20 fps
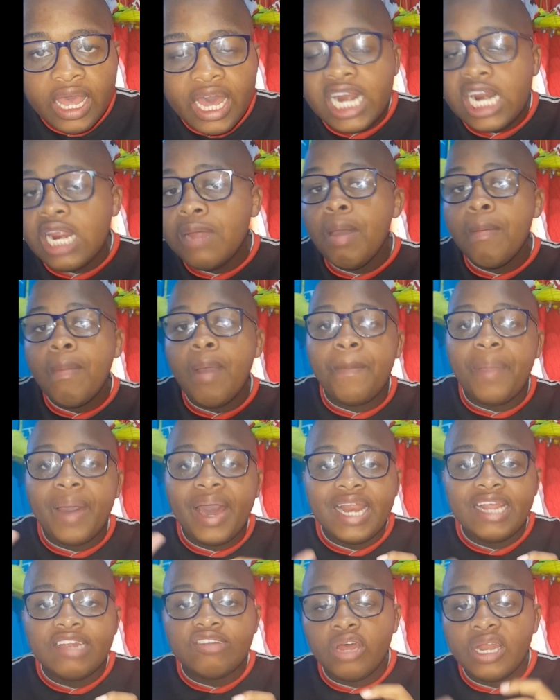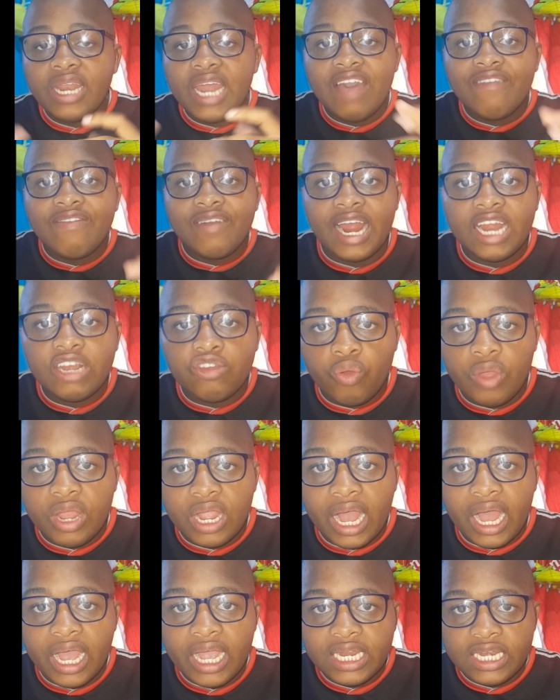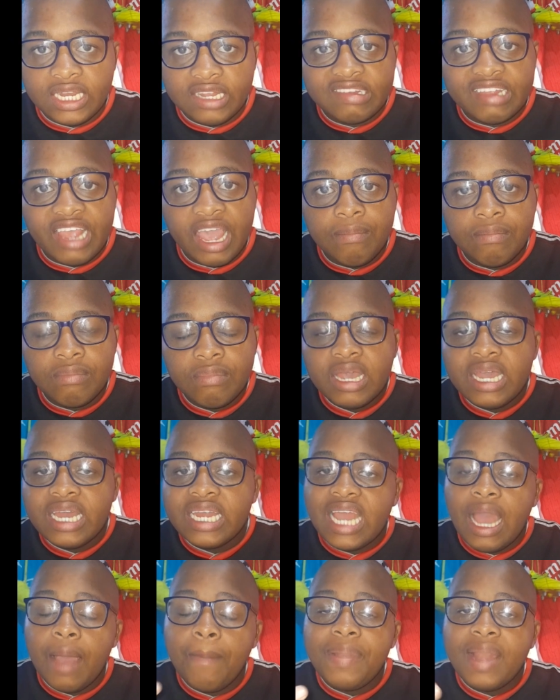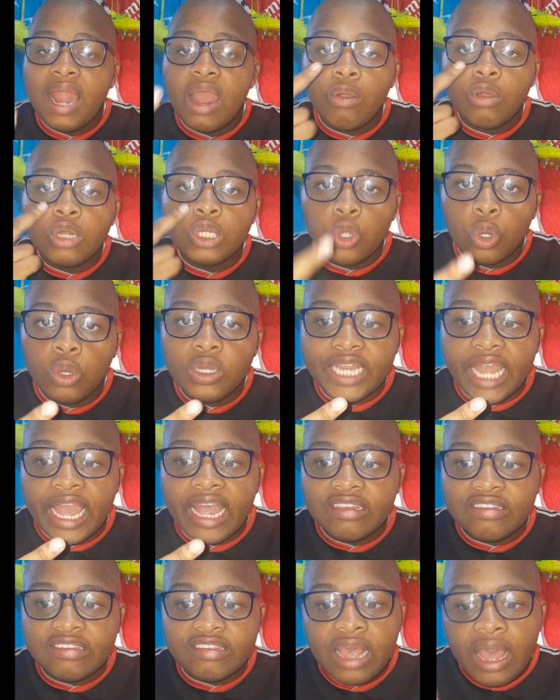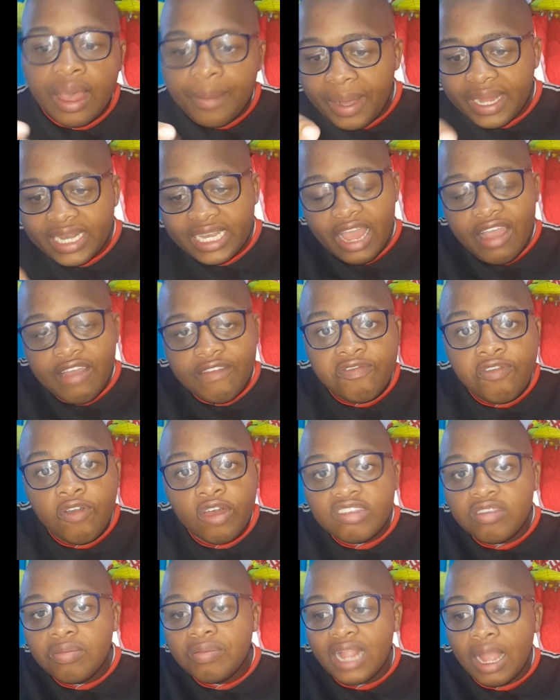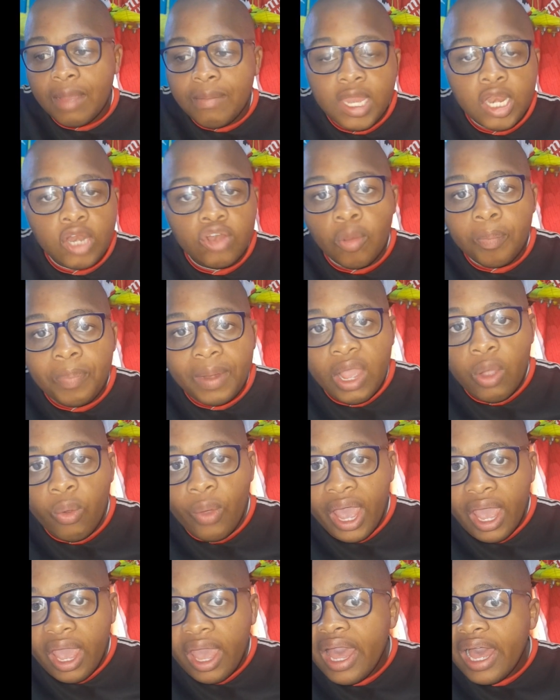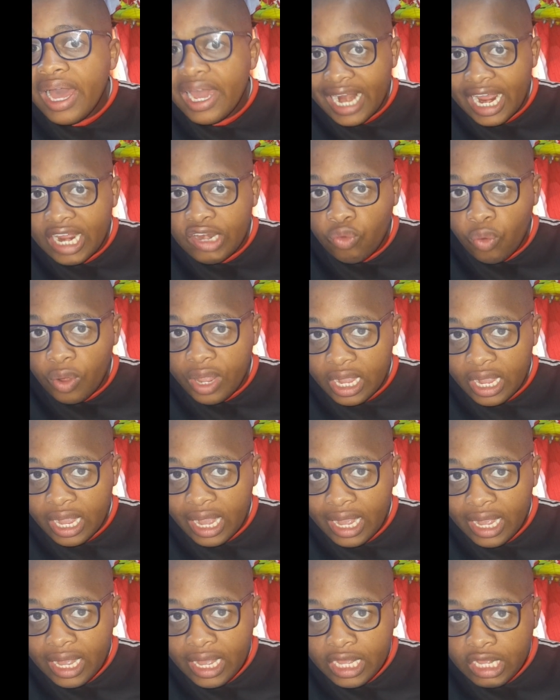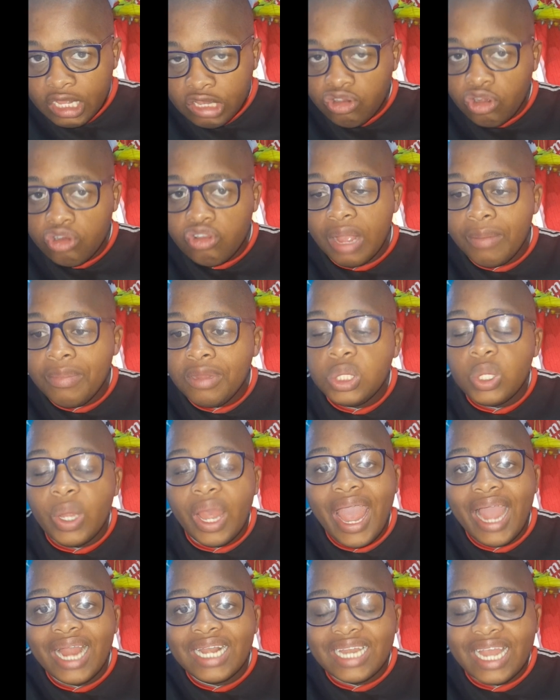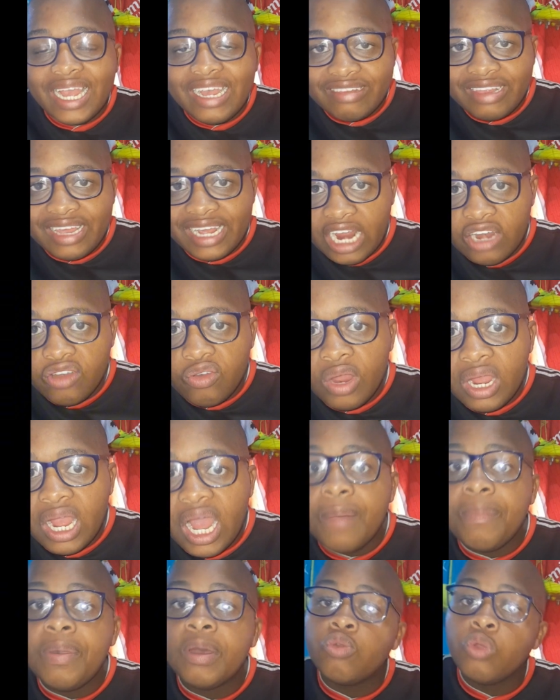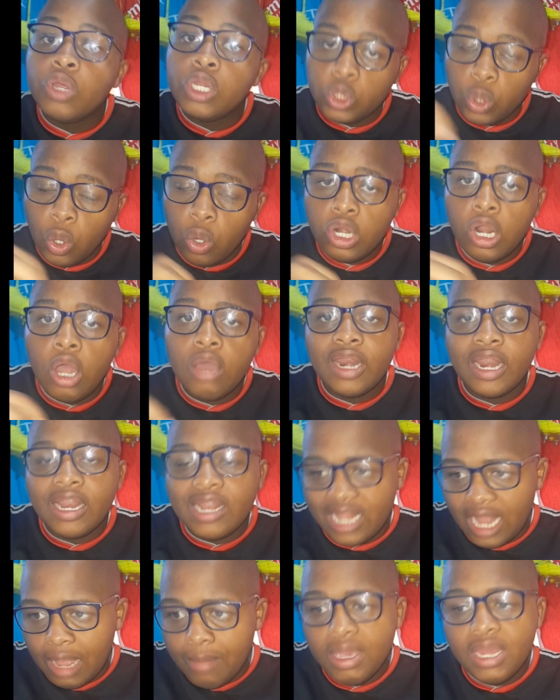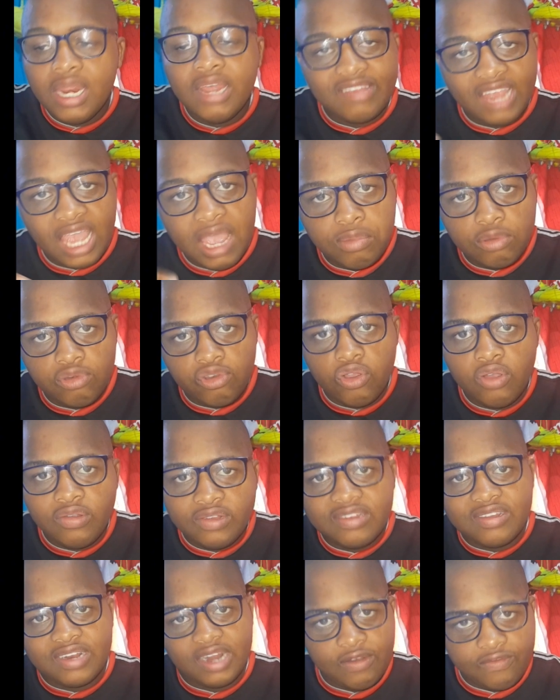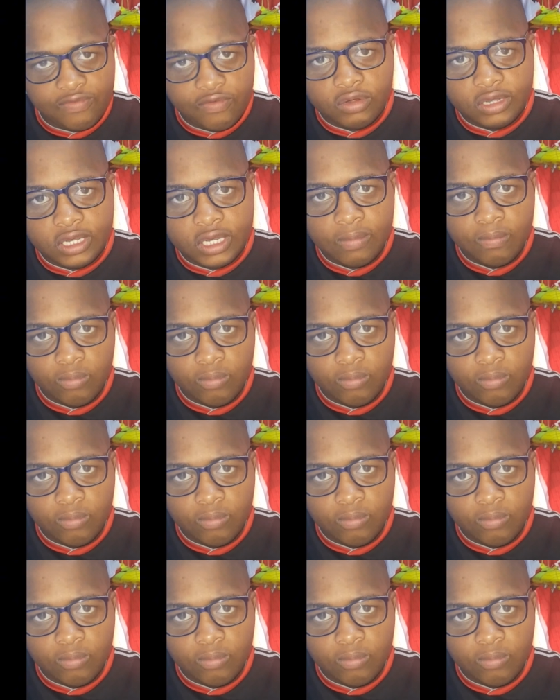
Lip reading: Remember, Pirates don't have a right winger in this game. They are playing with two tens, but they have forced Dlamini to play where? Right winger. So Dlamini to act as the right winger, but we do know that Dlamini is able to use his right foot.